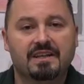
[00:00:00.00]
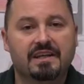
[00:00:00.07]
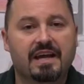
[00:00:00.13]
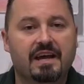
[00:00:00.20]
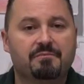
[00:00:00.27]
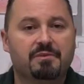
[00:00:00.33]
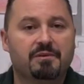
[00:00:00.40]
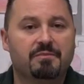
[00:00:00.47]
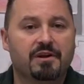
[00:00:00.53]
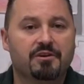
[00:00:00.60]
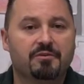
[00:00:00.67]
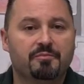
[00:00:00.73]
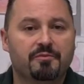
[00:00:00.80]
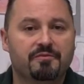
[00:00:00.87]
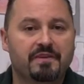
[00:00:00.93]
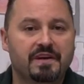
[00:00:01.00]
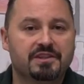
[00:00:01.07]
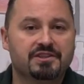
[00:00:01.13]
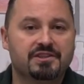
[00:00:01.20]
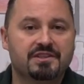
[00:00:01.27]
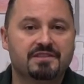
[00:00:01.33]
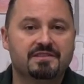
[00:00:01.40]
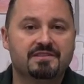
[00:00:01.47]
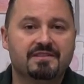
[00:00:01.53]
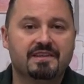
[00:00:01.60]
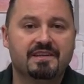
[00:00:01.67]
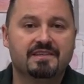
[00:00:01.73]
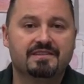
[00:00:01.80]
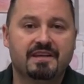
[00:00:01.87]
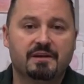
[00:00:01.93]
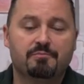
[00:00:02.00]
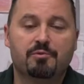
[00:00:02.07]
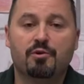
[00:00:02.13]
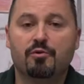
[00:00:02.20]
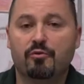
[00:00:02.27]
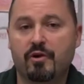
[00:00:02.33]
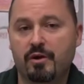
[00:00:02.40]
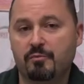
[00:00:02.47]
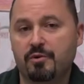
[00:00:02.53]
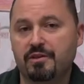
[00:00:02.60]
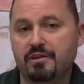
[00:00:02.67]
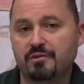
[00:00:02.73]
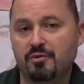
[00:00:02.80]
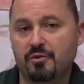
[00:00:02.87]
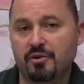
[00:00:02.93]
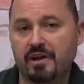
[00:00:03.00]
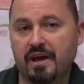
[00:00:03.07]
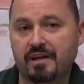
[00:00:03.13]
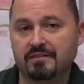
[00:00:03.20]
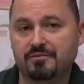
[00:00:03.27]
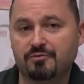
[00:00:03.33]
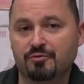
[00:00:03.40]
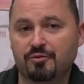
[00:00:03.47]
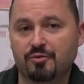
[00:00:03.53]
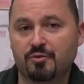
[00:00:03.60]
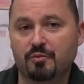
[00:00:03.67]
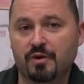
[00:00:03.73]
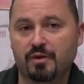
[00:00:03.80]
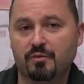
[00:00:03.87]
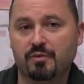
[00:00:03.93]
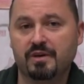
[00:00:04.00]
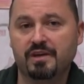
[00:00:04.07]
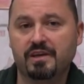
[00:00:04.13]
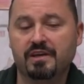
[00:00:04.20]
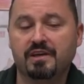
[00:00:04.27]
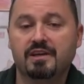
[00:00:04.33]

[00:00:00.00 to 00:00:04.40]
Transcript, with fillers: The Academy of Medical Professions is a program within Gorton High School where we